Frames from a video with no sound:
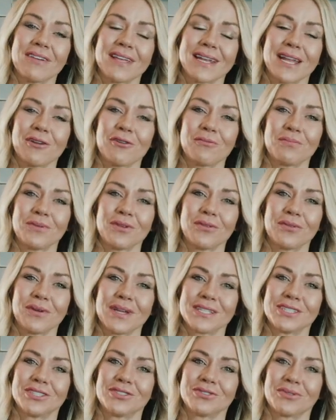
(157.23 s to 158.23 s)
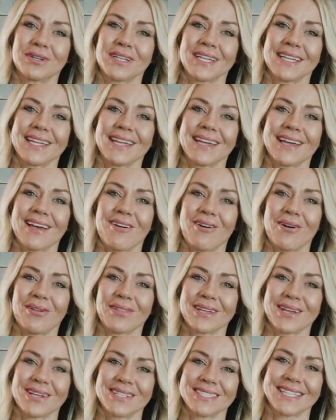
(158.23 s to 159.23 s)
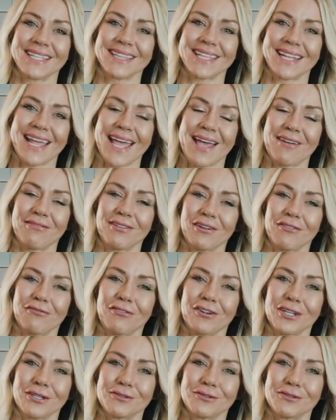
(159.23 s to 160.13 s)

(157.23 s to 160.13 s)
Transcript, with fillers: And I hope you enjoy all the content that I have here for